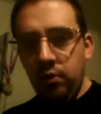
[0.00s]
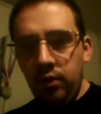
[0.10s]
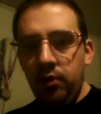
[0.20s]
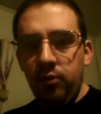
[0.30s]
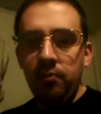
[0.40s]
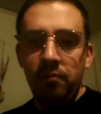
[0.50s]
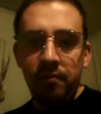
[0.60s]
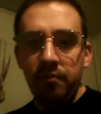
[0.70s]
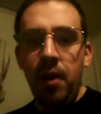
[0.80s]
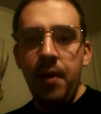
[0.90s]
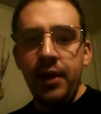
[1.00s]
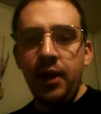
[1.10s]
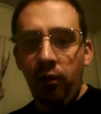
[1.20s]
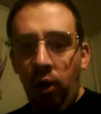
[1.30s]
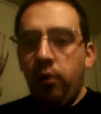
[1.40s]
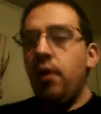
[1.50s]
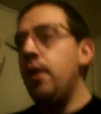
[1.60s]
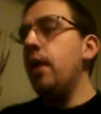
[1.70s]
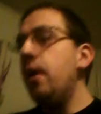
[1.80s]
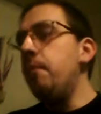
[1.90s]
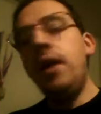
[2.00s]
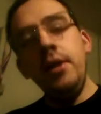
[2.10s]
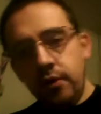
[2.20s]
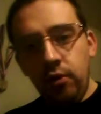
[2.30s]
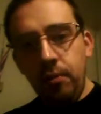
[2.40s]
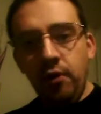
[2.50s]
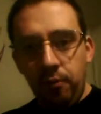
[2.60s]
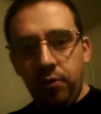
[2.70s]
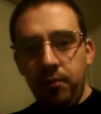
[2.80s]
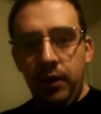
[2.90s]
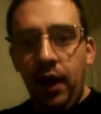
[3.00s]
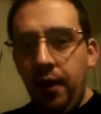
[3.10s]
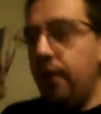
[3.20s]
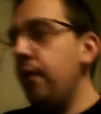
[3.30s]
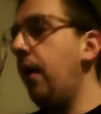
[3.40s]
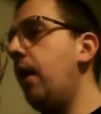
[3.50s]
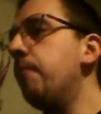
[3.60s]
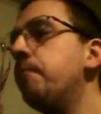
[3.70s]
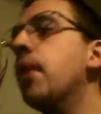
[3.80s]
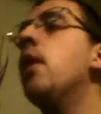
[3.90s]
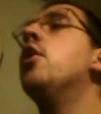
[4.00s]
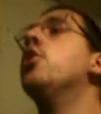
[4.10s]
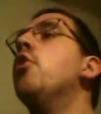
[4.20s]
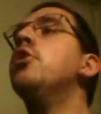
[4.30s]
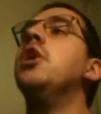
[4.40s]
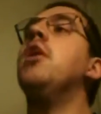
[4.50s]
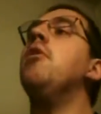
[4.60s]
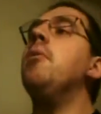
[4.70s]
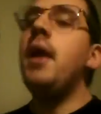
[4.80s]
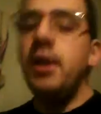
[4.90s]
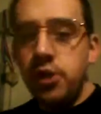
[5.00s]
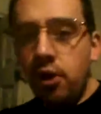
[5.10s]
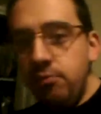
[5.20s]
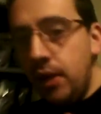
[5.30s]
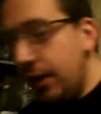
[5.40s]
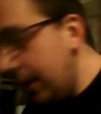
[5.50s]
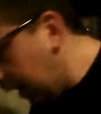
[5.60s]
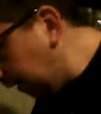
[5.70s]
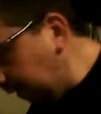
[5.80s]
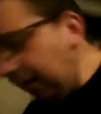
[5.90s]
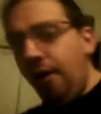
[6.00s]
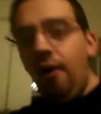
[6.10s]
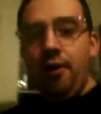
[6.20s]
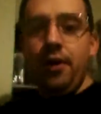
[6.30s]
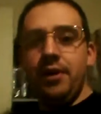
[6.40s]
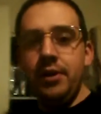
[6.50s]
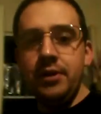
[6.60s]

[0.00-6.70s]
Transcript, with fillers: He maybe I did it wrong. He's a little bit of a prima donna. Um, you're general manager of Monday Night Raw.